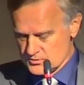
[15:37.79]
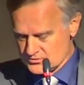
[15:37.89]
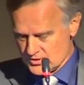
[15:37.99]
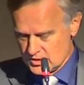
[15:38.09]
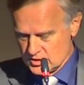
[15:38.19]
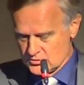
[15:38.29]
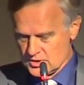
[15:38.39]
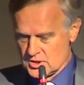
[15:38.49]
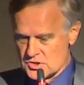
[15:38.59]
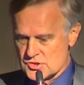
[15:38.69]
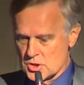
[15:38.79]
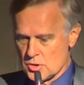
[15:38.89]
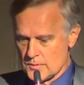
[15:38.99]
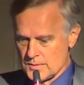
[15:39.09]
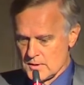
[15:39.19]
starting 3 years
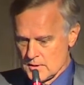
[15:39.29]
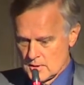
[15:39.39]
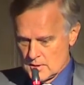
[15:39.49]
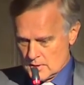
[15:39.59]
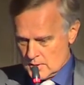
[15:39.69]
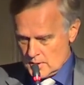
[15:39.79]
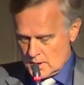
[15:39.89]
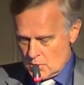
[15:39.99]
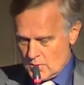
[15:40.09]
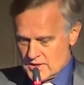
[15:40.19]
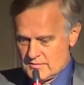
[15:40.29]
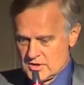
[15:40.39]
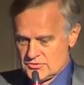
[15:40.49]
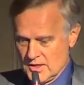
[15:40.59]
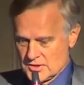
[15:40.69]
ago, whatever
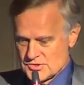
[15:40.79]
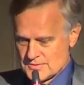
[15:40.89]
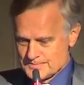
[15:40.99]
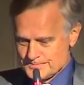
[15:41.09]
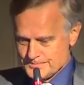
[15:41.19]
it takes.